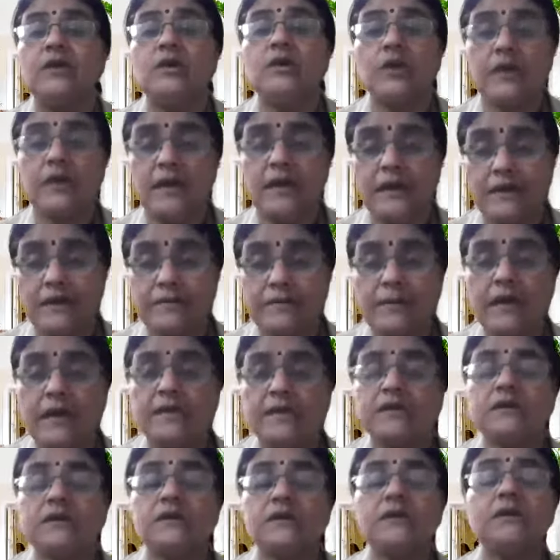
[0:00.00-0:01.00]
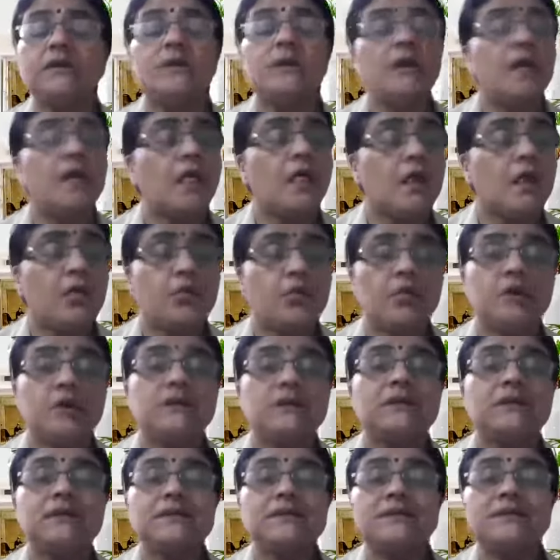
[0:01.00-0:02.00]
You can imagine
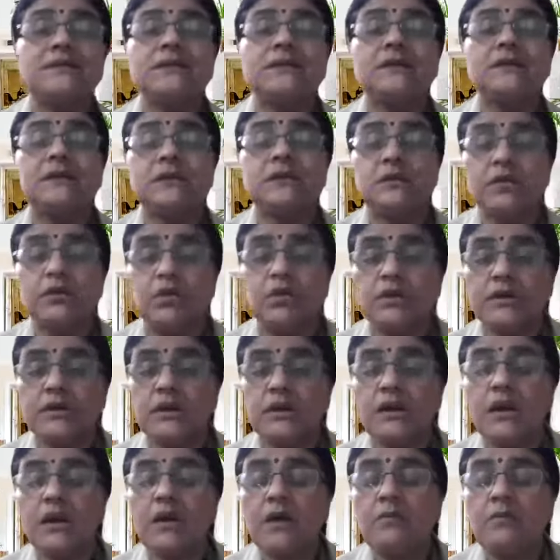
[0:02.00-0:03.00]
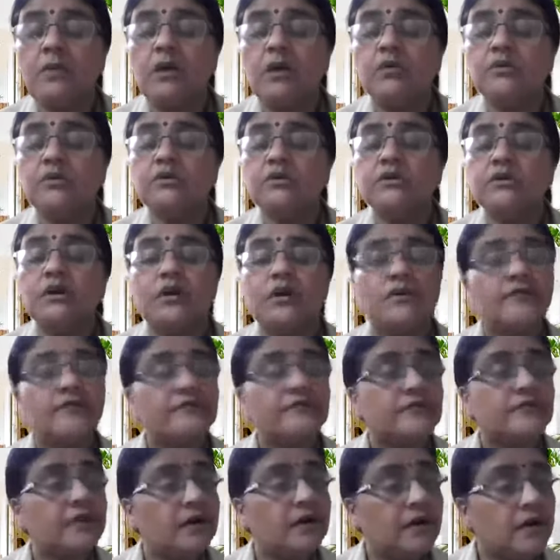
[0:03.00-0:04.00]
what is the total amount
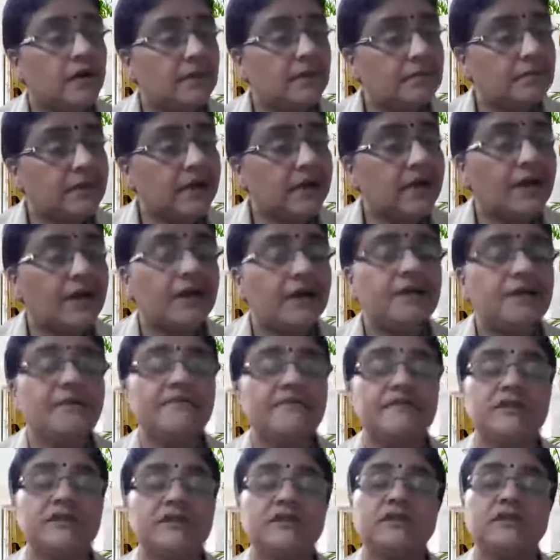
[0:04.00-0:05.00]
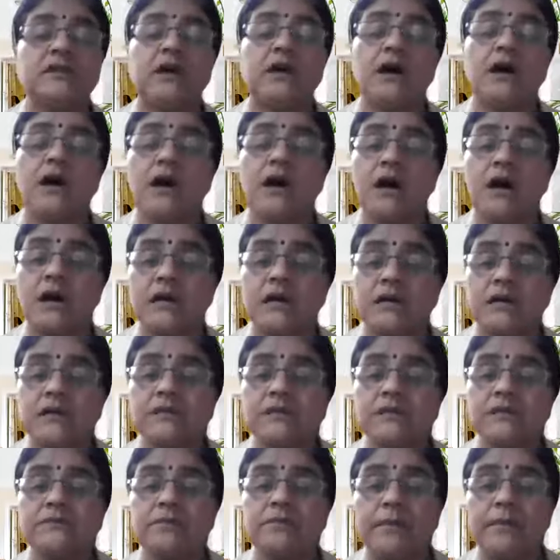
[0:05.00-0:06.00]
of blood which the heart
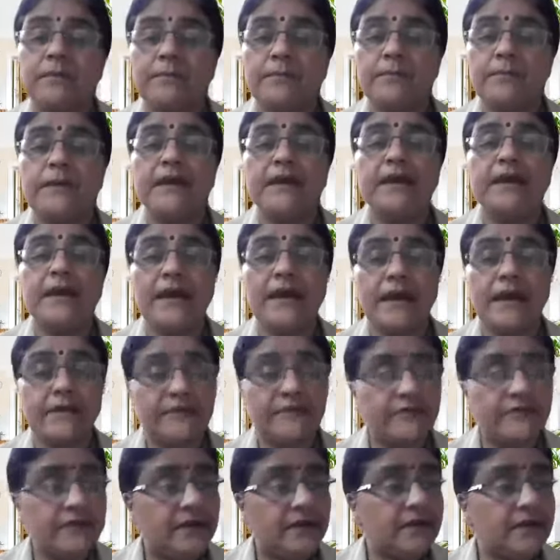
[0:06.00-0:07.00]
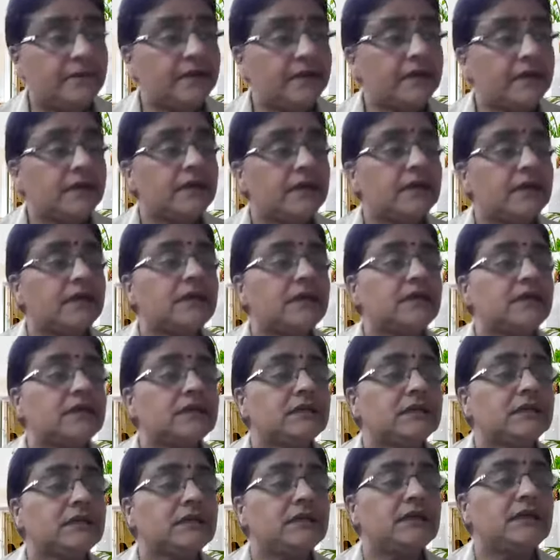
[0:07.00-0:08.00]
is pumping every minute.
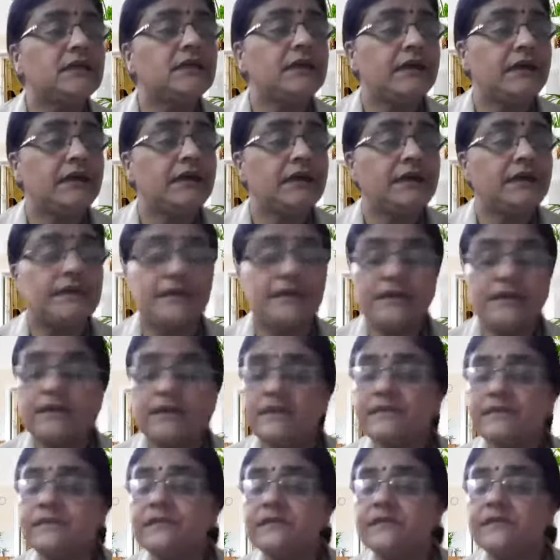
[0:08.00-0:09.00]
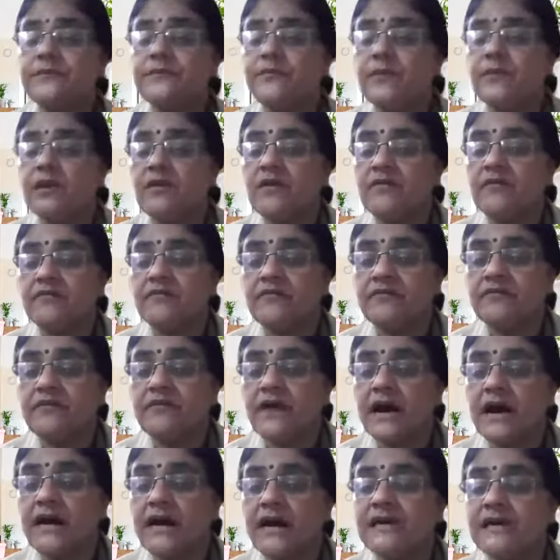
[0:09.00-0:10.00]
It is
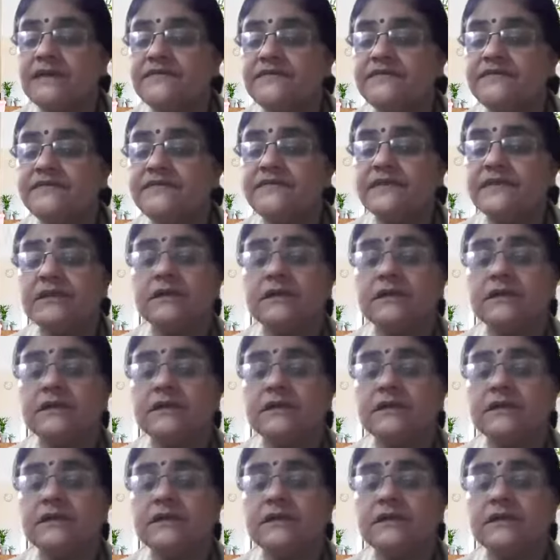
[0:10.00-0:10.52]
5